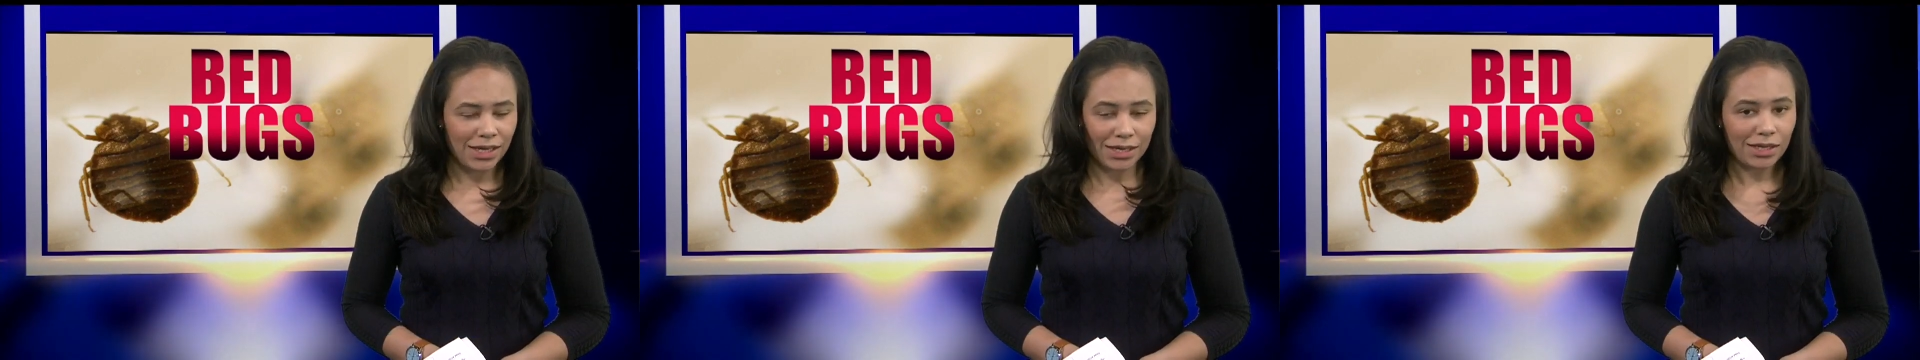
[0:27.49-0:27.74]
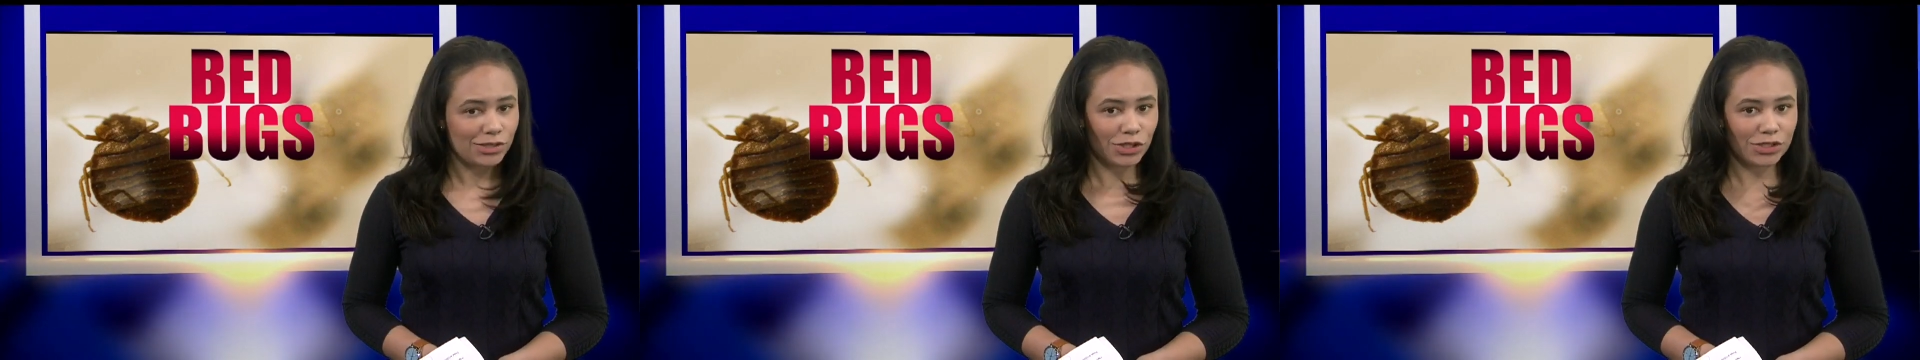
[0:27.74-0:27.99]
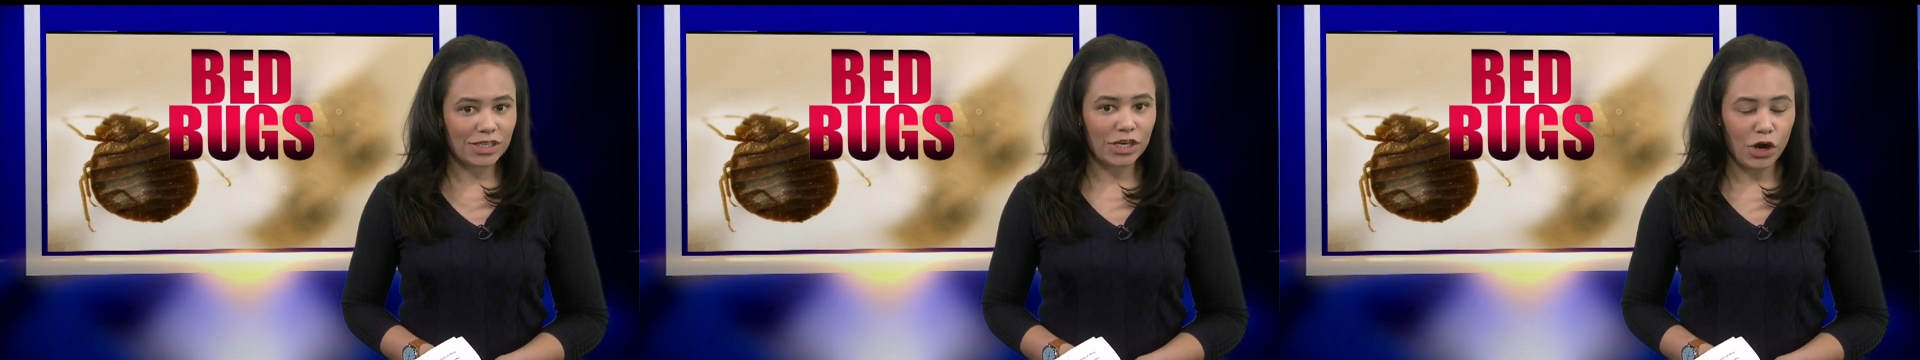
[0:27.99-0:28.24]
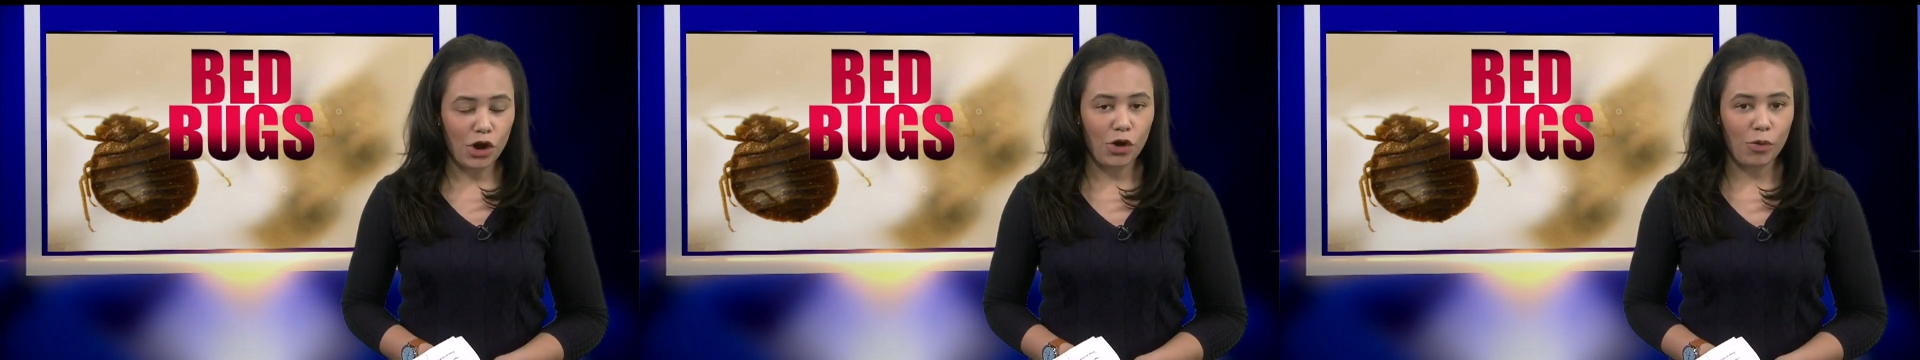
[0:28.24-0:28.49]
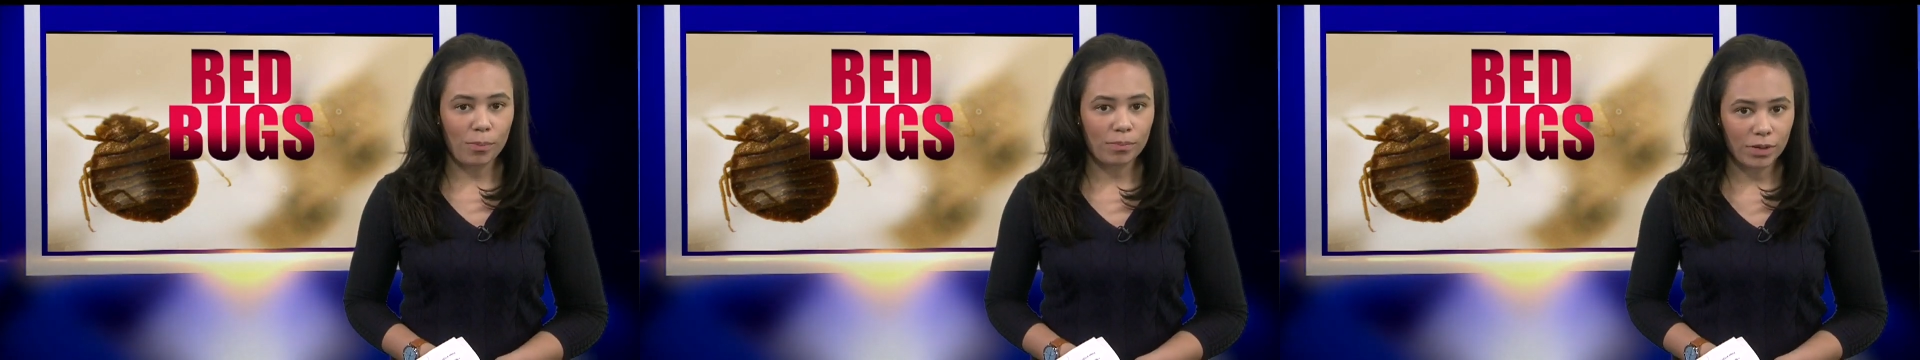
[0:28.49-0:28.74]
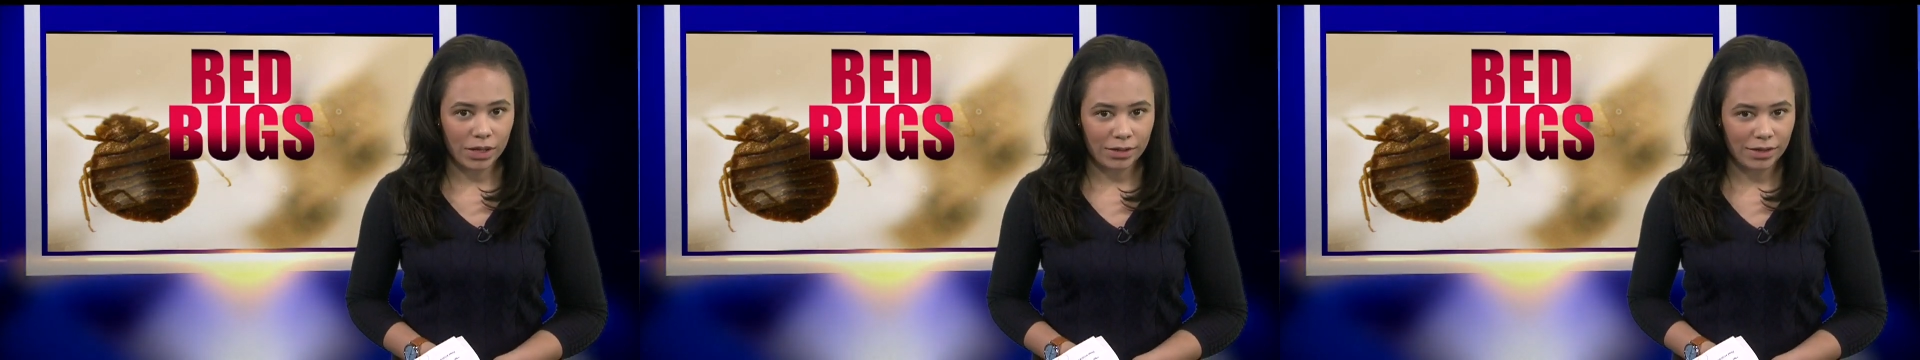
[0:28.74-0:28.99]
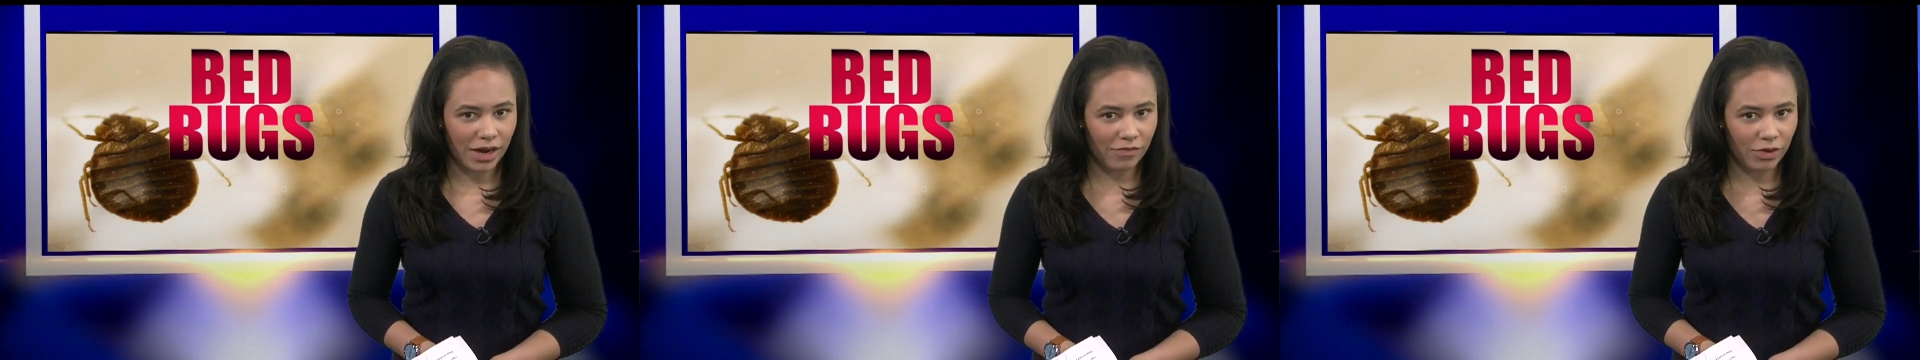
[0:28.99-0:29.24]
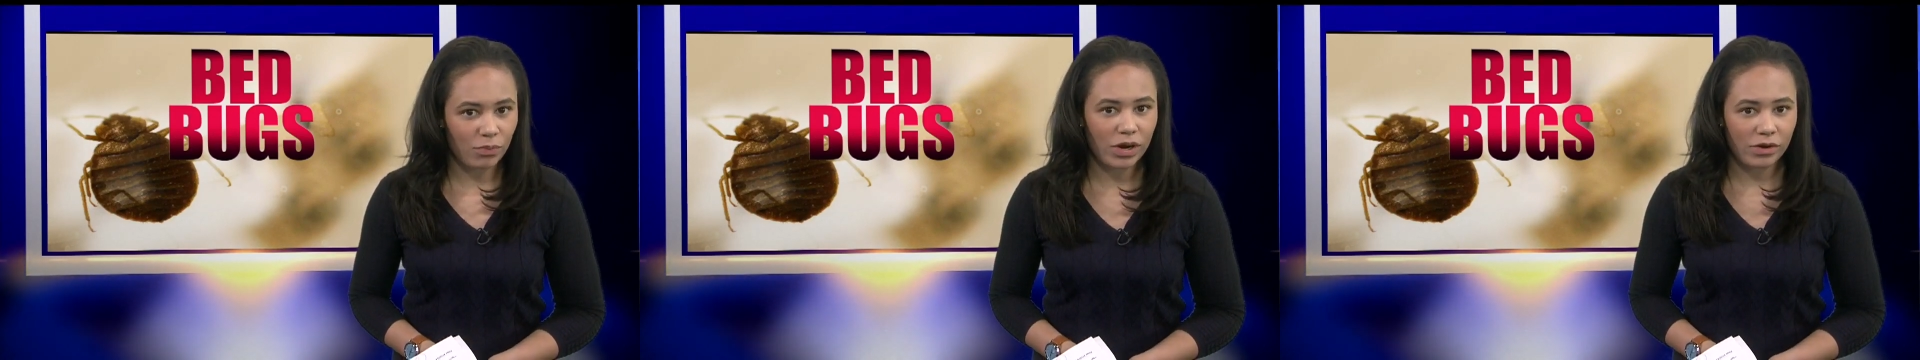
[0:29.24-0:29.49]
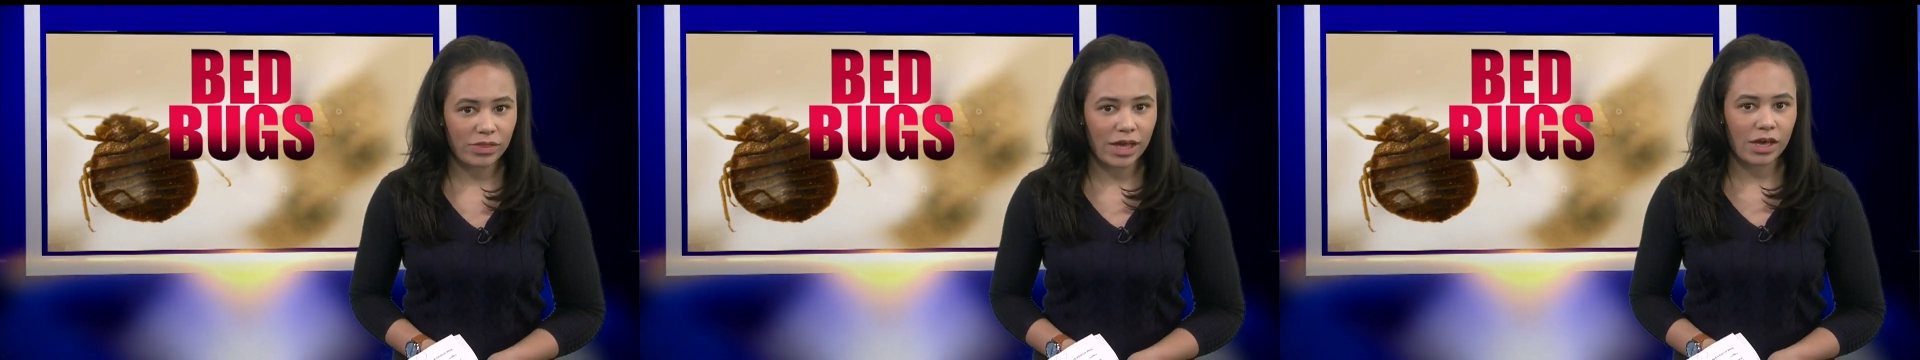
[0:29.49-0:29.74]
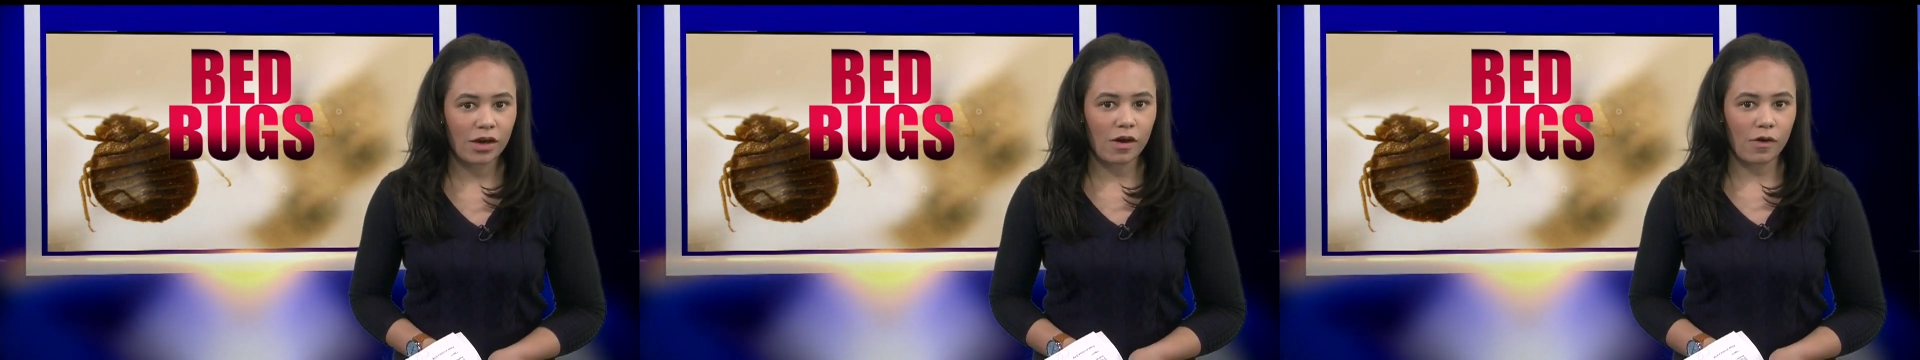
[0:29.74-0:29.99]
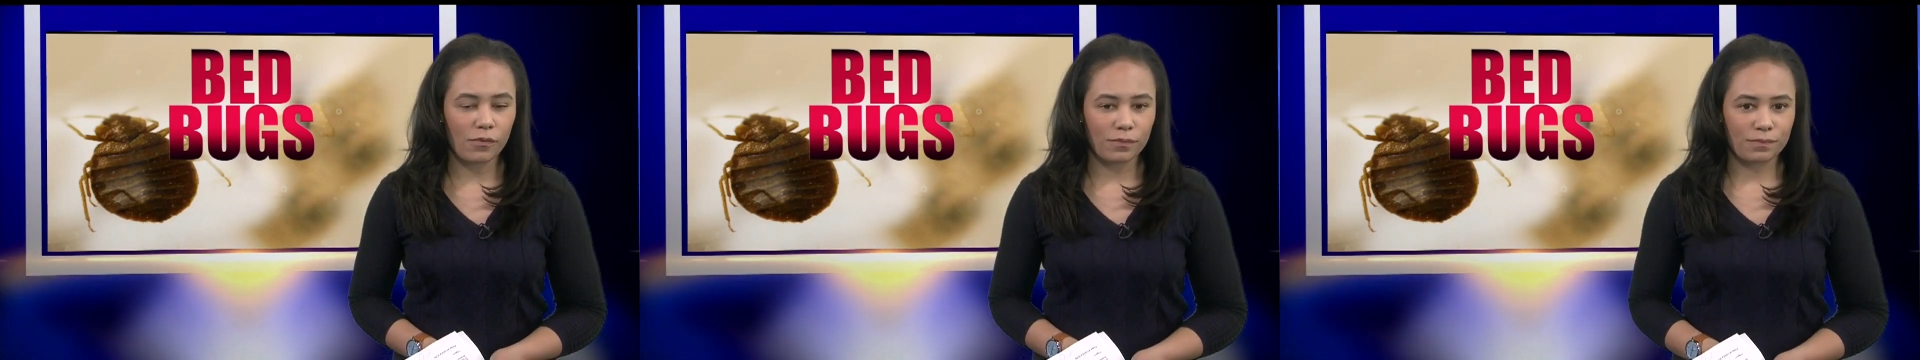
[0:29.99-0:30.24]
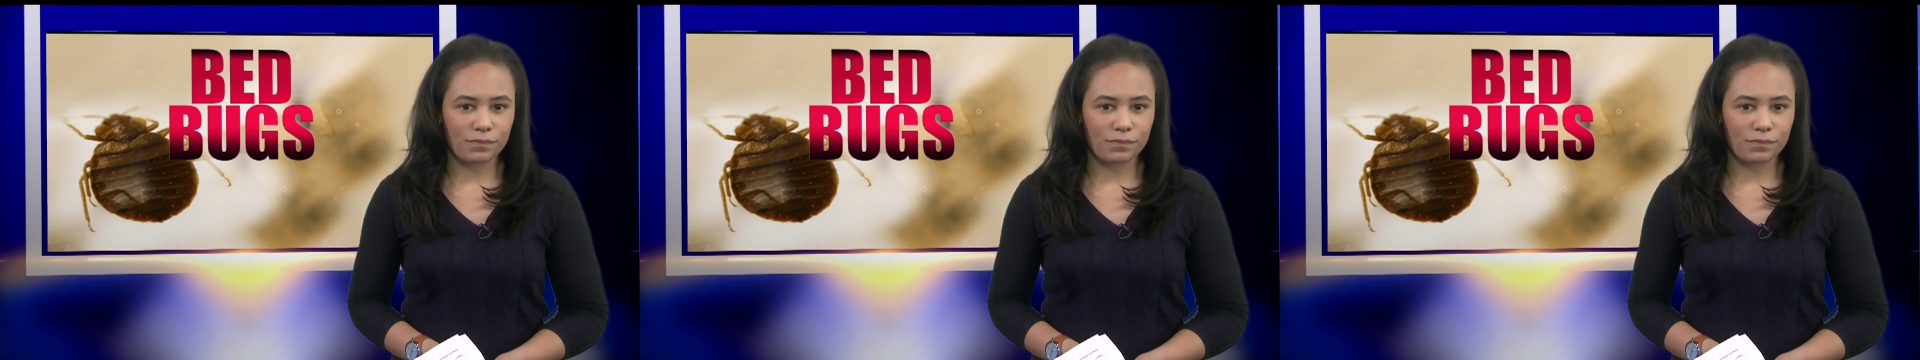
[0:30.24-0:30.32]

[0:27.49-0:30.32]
not just at home, but everywhere they go